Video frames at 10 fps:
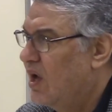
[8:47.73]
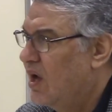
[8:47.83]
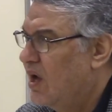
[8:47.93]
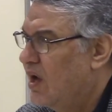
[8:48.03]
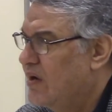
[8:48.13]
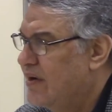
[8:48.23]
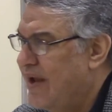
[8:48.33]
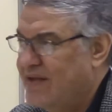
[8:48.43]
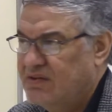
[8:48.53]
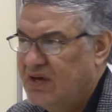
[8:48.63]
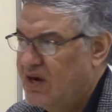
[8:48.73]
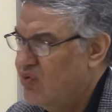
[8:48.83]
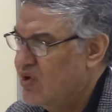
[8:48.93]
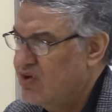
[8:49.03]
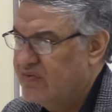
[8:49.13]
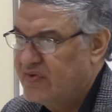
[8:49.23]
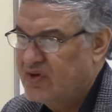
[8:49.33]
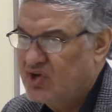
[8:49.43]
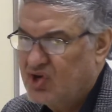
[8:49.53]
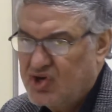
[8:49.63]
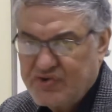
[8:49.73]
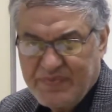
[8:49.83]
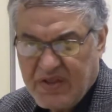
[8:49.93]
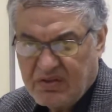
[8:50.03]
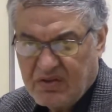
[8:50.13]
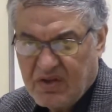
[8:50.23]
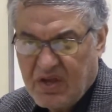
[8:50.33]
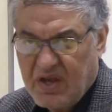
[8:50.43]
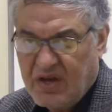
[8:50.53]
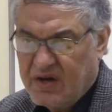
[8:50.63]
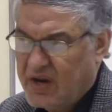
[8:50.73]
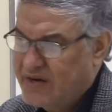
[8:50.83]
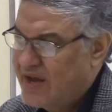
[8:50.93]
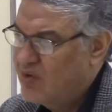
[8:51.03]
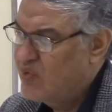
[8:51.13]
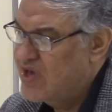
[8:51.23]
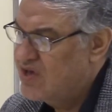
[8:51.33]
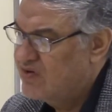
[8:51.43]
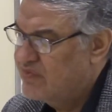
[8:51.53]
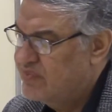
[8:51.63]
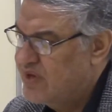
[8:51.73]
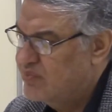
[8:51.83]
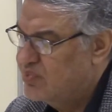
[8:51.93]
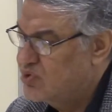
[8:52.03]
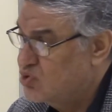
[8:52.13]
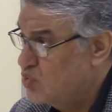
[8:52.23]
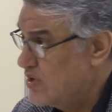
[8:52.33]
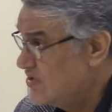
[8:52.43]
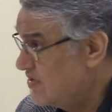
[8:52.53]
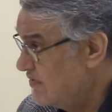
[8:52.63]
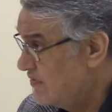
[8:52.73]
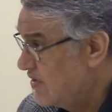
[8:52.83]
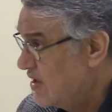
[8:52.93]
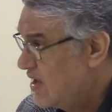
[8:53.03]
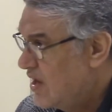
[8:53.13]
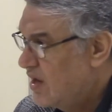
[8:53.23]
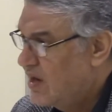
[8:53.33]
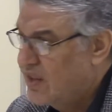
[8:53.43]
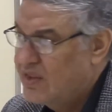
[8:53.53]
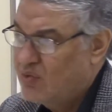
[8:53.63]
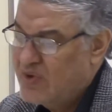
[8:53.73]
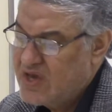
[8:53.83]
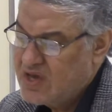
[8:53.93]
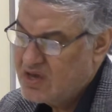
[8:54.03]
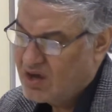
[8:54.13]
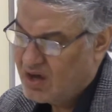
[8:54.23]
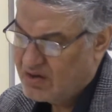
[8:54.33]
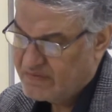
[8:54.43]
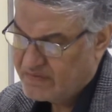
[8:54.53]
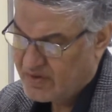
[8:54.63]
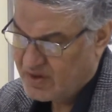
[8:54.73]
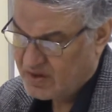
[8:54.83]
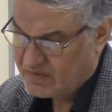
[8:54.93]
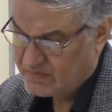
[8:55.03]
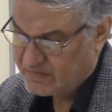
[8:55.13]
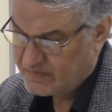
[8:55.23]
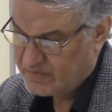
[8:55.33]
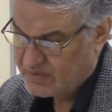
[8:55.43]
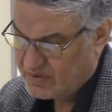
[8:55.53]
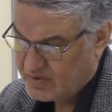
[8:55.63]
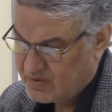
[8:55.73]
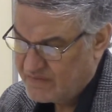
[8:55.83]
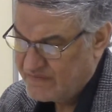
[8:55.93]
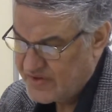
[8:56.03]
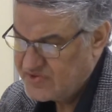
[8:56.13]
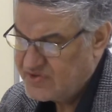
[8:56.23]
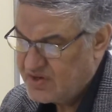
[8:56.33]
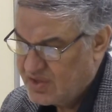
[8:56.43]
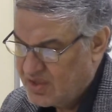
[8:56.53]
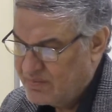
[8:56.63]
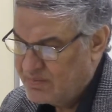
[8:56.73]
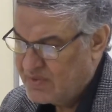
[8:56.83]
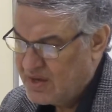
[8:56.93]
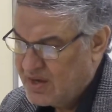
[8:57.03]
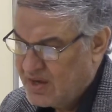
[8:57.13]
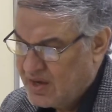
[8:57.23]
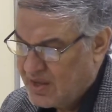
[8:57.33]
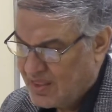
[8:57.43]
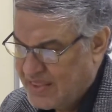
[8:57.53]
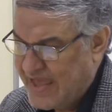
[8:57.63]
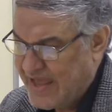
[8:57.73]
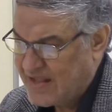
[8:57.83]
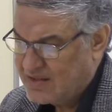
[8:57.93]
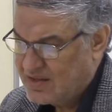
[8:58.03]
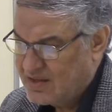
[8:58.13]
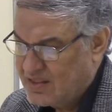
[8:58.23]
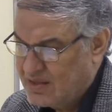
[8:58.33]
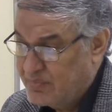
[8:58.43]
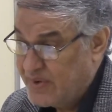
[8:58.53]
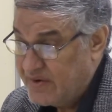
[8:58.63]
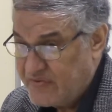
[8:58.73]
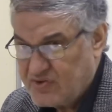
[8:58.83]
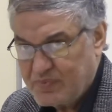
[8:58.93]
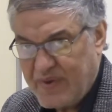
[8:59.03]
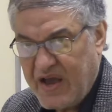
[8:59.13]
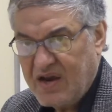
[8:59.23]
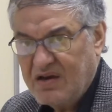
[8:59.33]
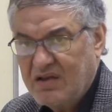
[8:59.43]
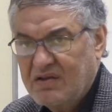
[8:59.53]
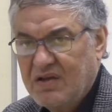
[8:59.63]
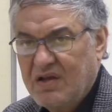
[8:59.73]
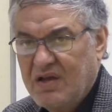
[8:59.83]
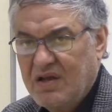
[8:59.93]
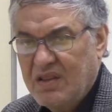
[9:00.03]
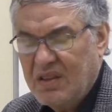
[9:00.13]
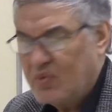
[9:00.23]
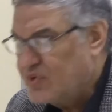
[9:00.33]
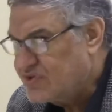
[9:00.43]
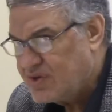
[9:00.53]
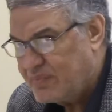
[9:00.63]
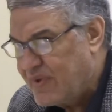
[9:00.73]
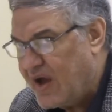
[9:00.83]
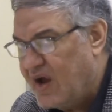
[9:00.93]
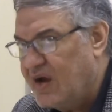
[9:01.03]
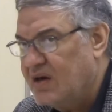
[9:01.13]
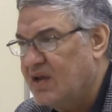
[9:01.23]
Not in a way of encouragement, not a way of being persuasive, not the way of convincing them that the benefits behind it, the wisdom behind it,